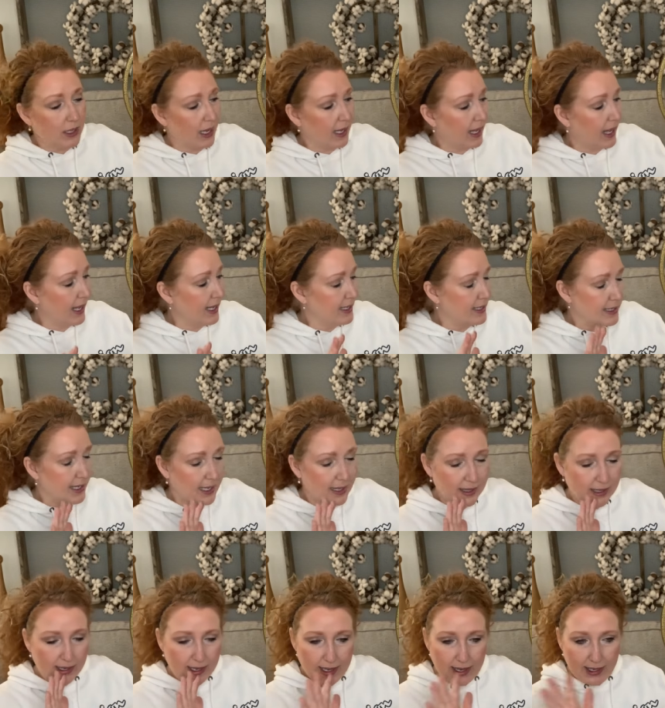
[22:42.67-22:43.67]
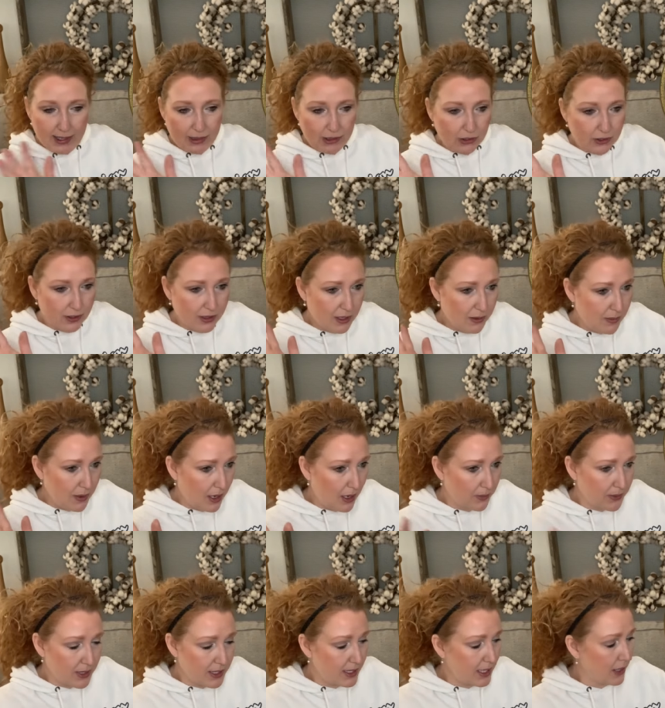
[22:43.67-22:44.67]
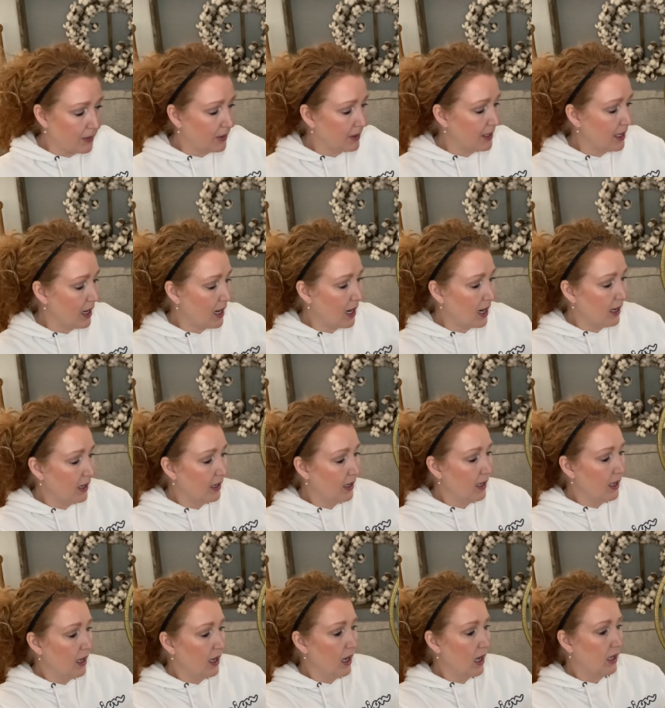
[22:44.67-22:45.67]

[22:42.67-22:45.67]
I can't say that I look them up to see what they are, as